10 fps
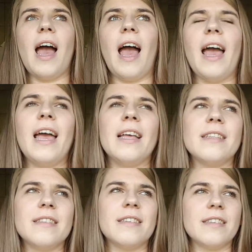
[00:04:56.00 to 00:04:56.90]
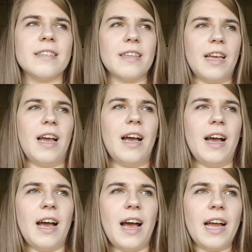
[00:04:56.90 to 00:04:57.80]
And
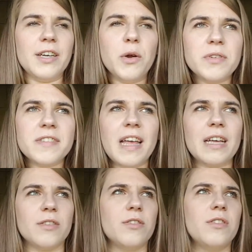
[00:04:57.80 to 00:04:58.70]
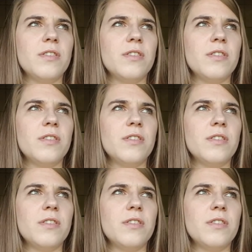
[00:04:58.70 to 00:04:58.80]
I noticed that,